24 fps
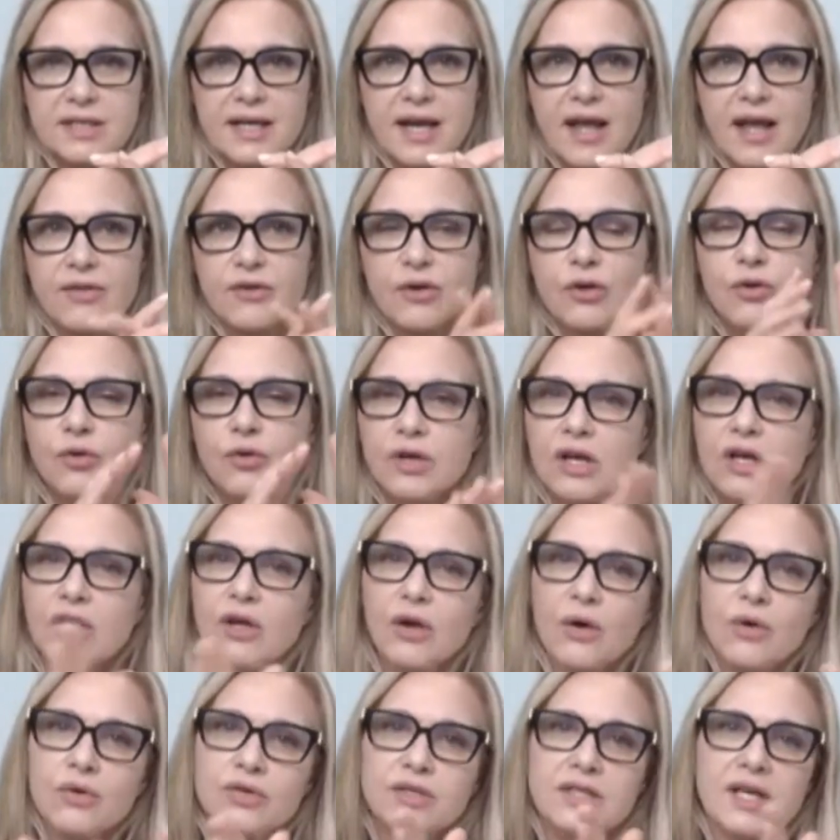together, you can
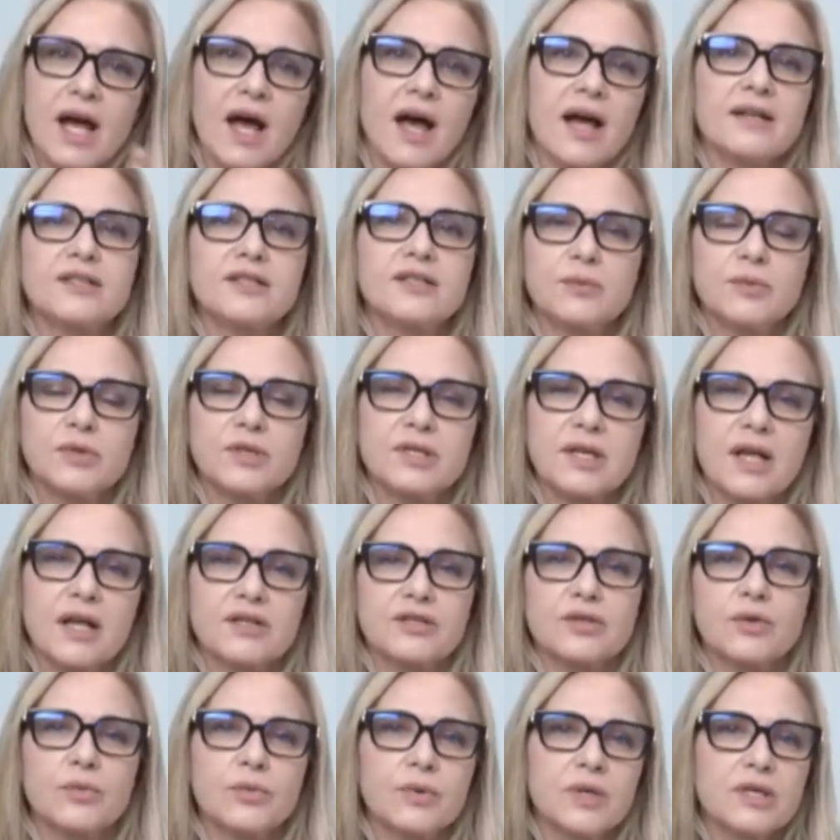go to Isomers
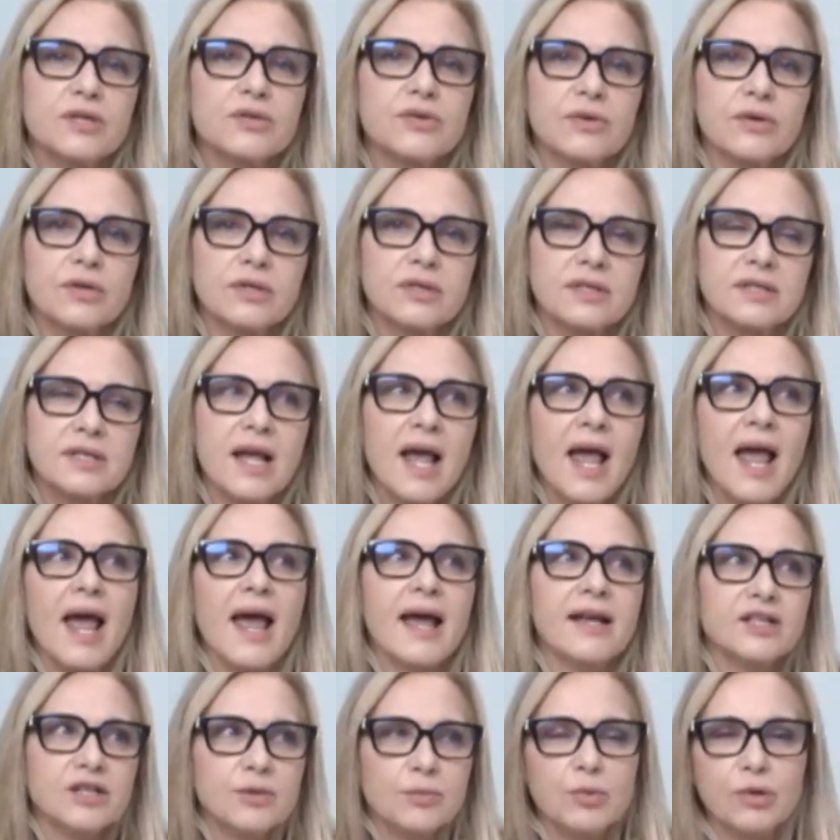as a resource
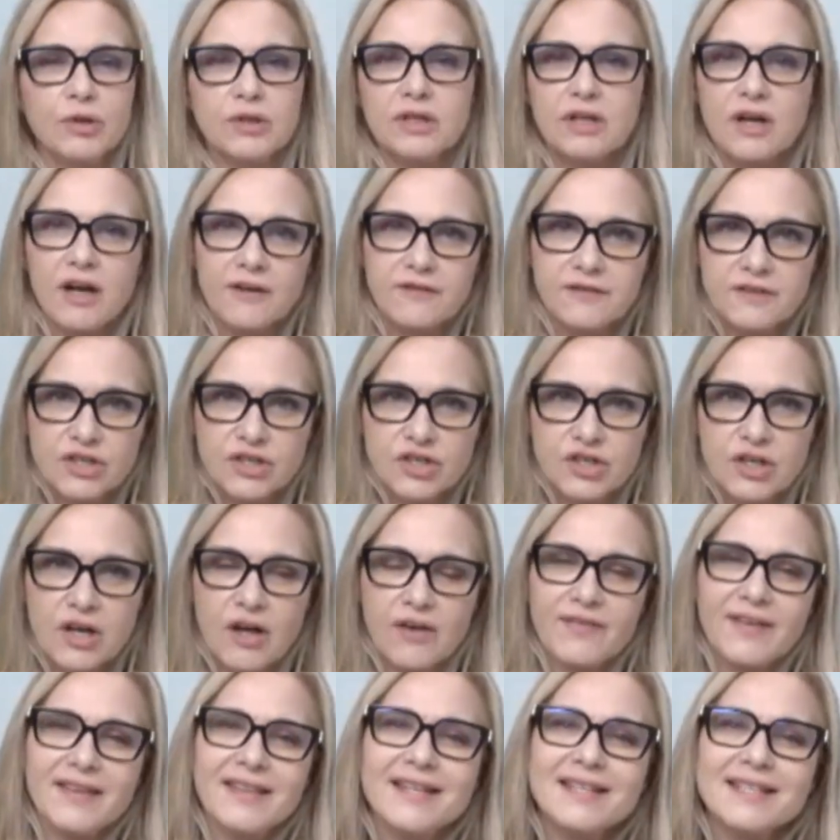and to pull it off the
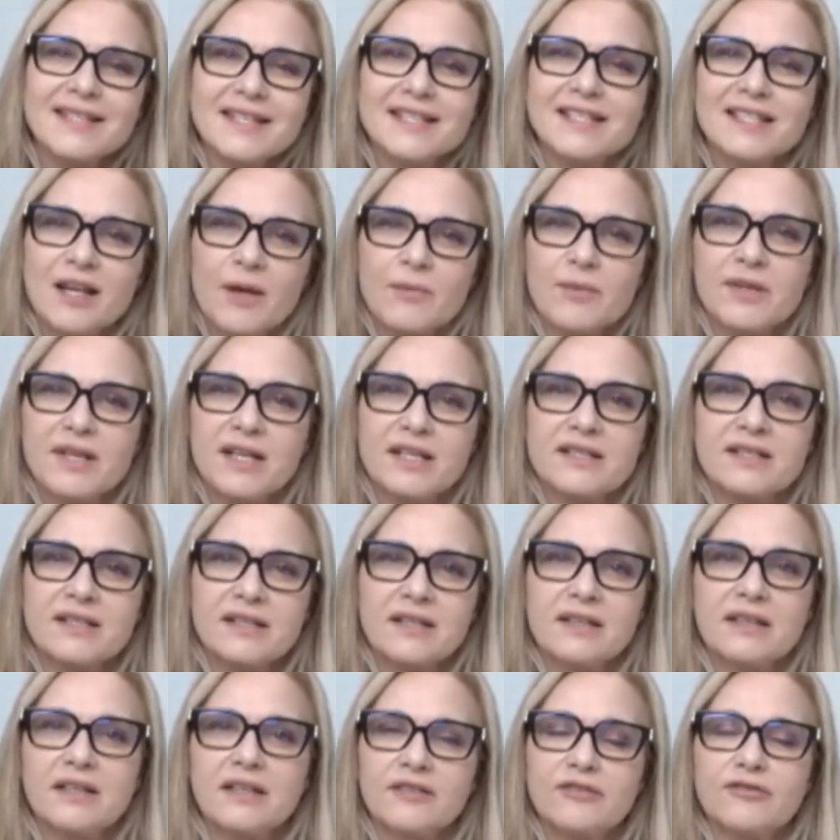shelf. And this is something that's
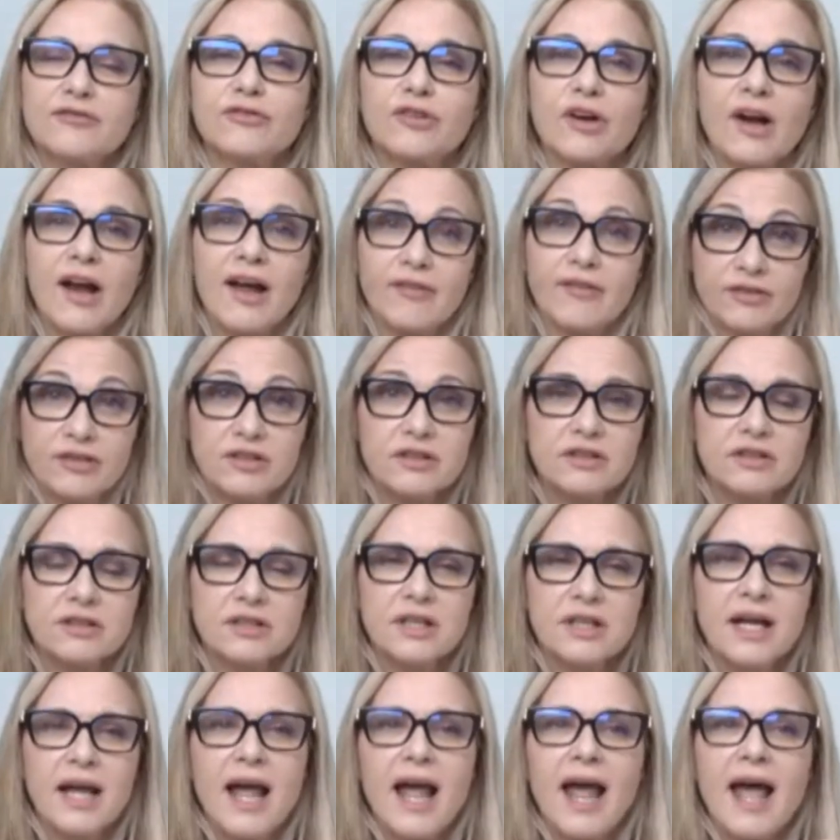going to live forever.
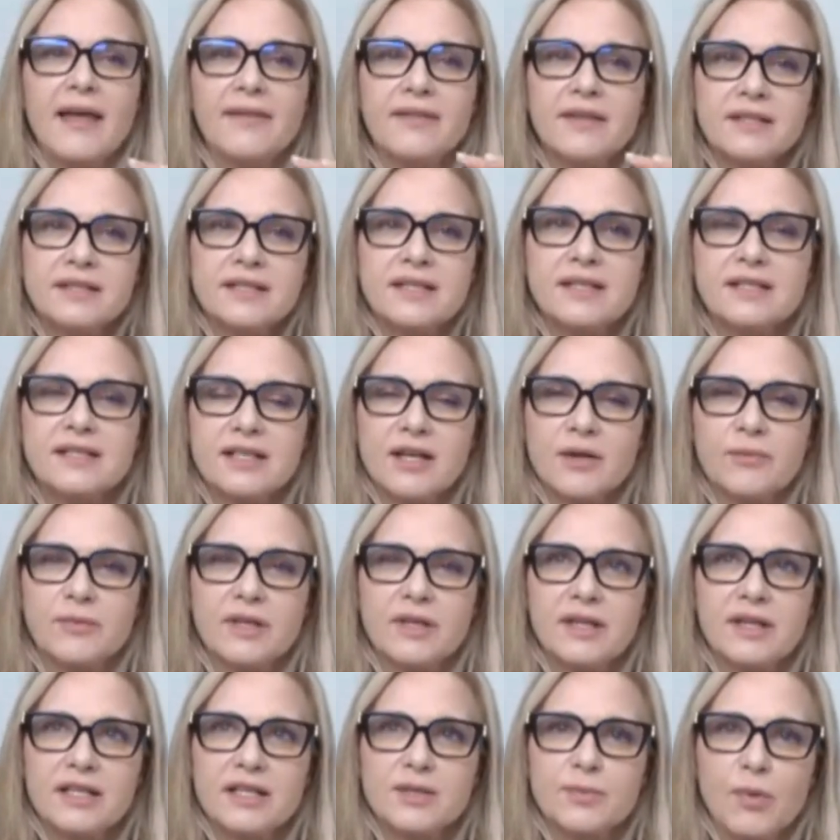And this is
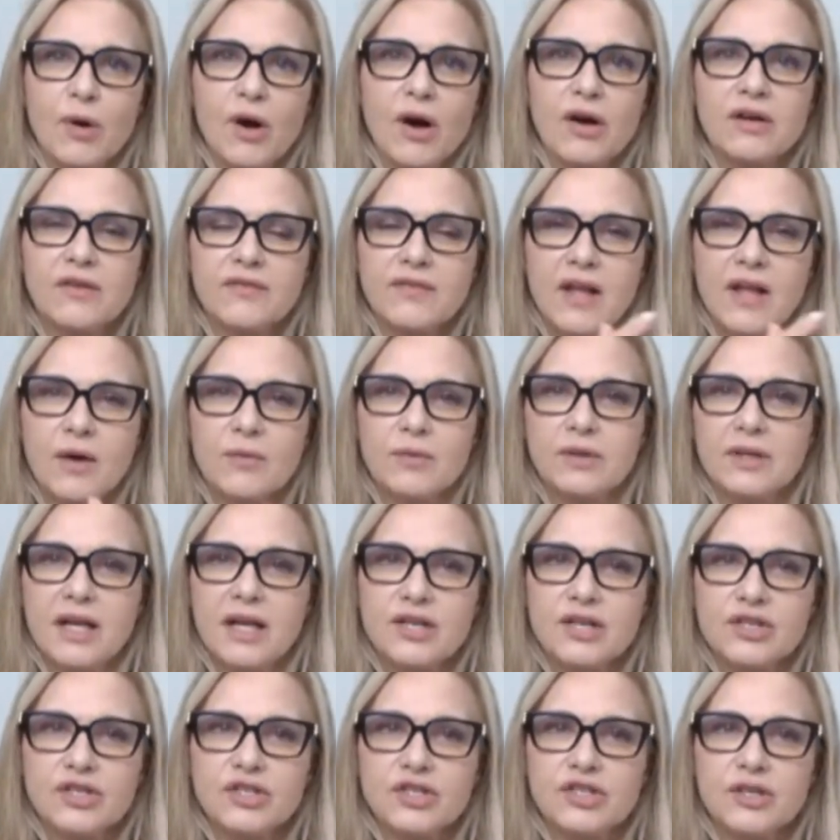something that's part of that
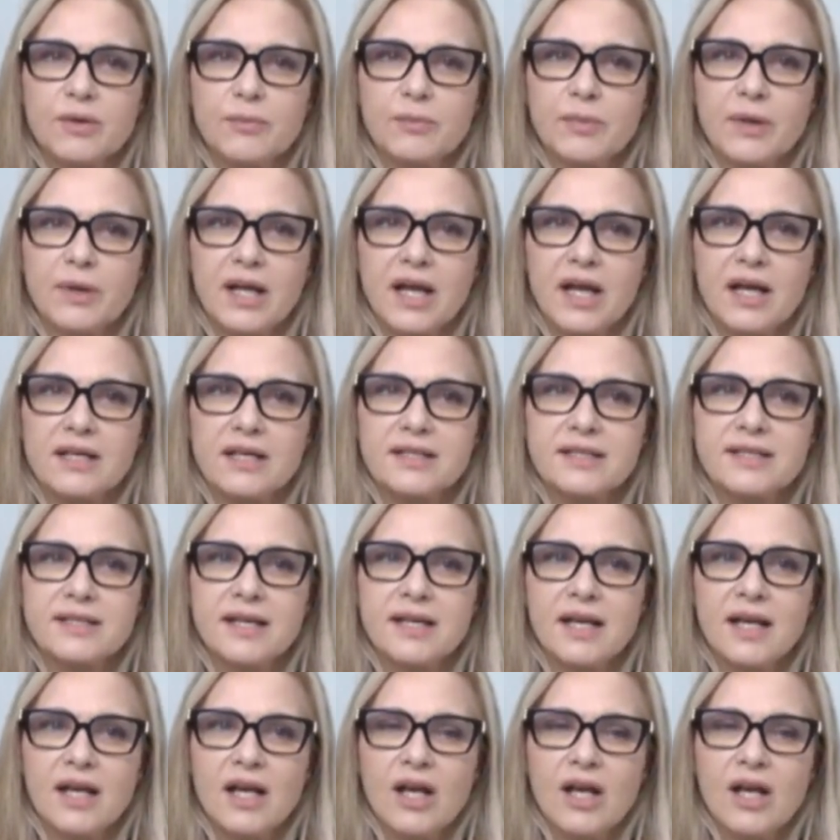relationship, because